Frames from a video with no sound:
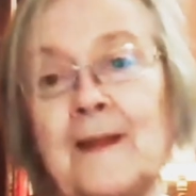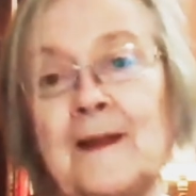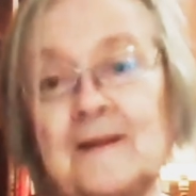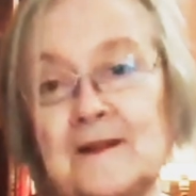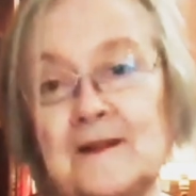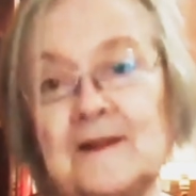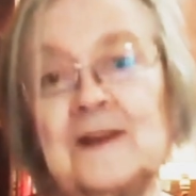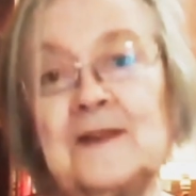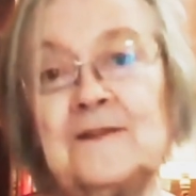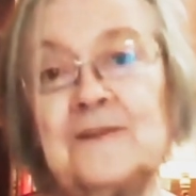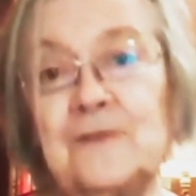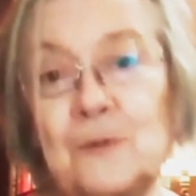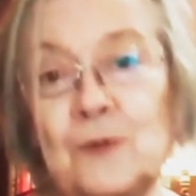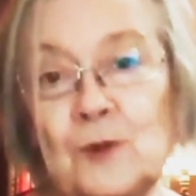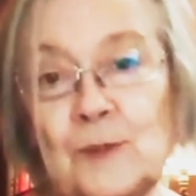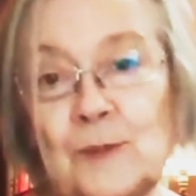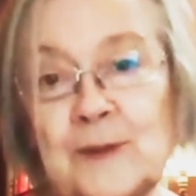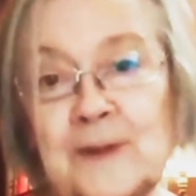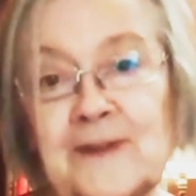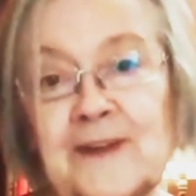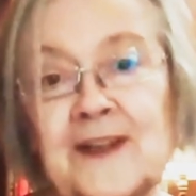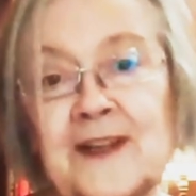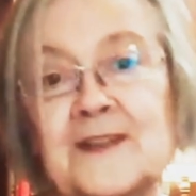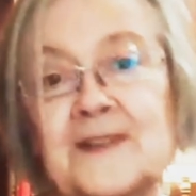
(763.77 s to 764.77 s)
a full
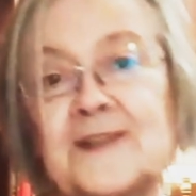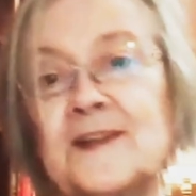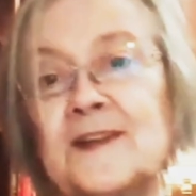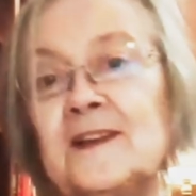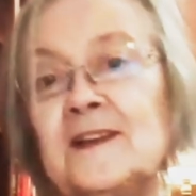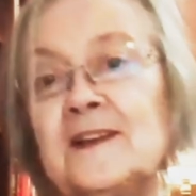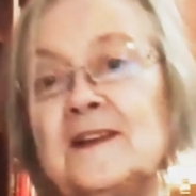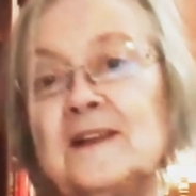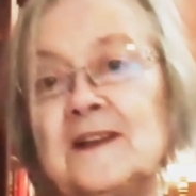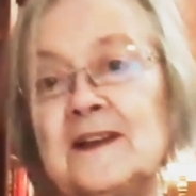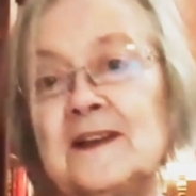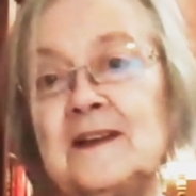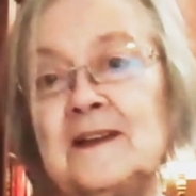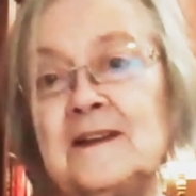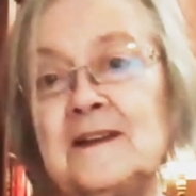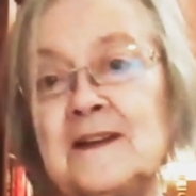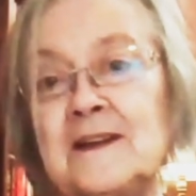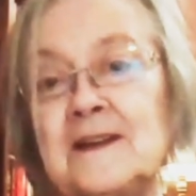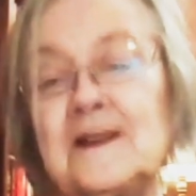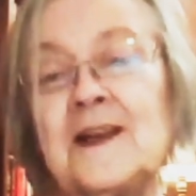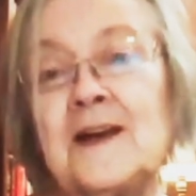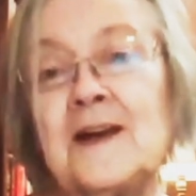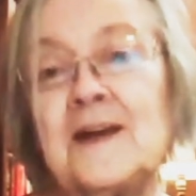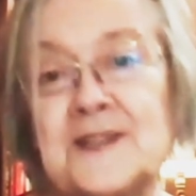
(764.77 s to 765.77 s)
professor
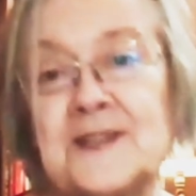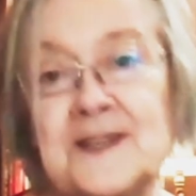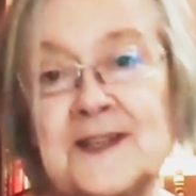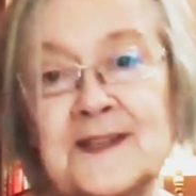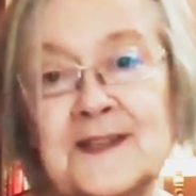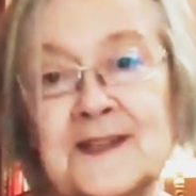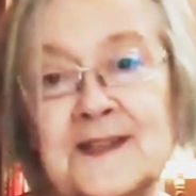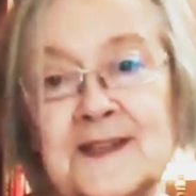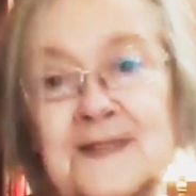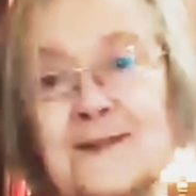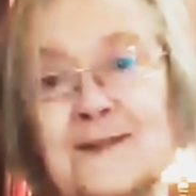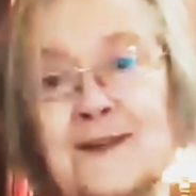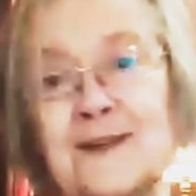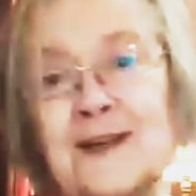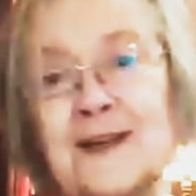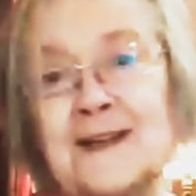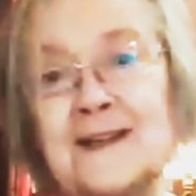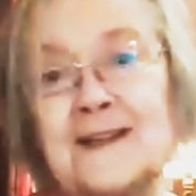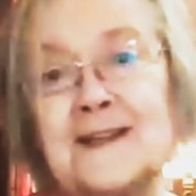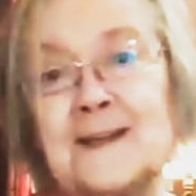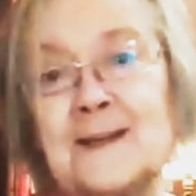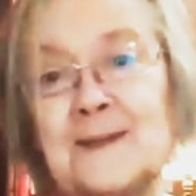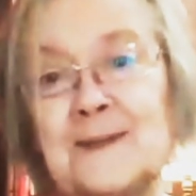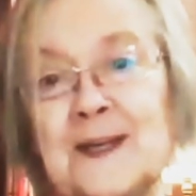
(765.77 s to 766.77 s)
and have a successful
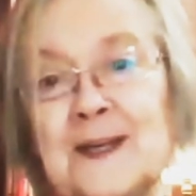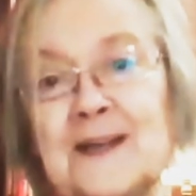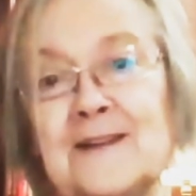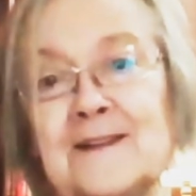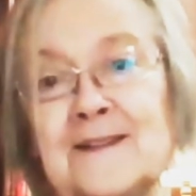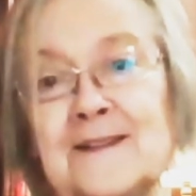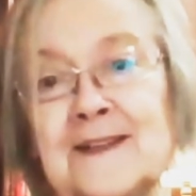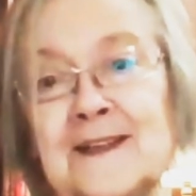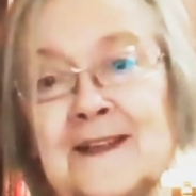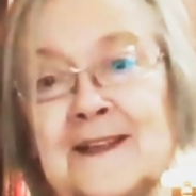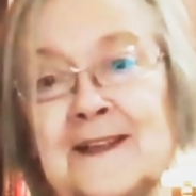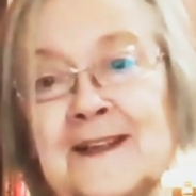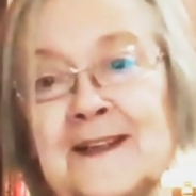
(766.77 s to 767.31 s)
academic career.